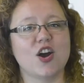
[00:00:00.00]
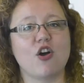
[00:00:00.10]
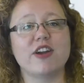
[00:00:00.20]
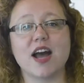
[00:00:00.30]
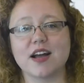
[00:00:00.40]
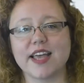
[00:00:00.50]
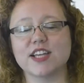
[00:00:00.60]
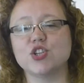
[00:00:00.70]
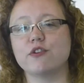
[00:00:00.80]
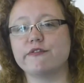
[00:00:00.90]
or in our
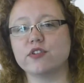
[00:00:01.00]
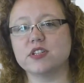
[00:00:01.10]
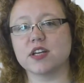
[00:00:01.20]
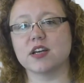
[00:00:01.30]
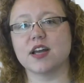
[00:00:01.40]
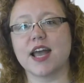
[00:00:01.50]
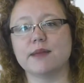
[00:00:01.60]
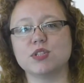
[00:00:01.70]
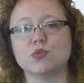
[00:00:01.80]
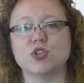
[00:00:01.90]
case, your funder,
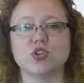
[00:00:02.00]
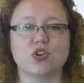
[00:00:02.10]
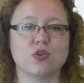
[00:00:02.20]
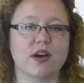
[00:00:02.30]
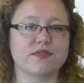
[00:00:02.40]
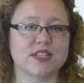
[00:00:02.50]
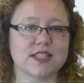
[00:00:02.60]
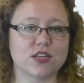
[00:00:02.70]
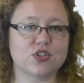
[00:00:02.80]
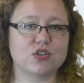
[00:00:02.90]
aims to ensure you have the
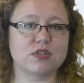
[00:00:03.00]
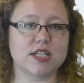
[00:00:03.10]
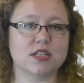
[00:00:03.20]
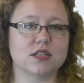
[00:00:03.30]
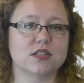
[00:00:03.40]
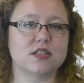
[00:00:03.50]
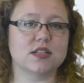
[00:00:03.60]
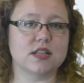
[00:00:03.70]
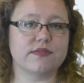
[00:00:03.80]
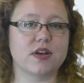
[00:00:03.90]
skills you need to
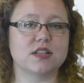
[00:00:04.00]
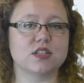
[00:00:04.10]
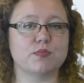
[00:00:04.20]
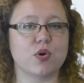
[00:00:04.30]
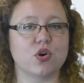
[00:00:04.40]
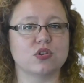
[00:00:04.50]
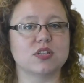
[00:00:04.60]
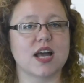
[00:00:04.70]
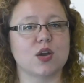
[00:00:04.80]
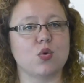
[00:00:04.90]
deliver and support
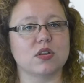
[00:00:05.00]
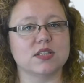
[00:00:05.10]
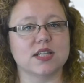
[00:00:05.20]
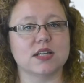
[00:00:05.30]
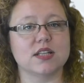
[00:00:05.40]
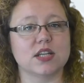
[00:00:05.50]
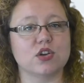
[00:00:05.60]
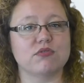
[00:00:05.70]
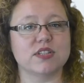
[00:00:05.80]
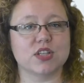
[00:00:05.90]
high-quality
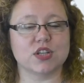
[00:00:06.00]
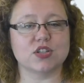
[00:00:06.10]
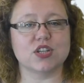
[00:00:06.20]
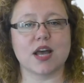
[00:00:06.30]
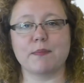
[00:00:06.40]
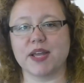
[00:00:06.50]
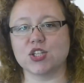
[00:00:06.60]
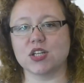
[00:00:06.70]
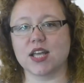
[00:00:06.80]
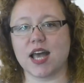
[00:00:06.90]
clinical research and
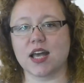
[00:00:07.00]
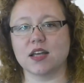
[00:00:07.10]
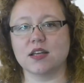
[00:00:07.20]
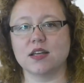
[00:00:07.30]
patient care.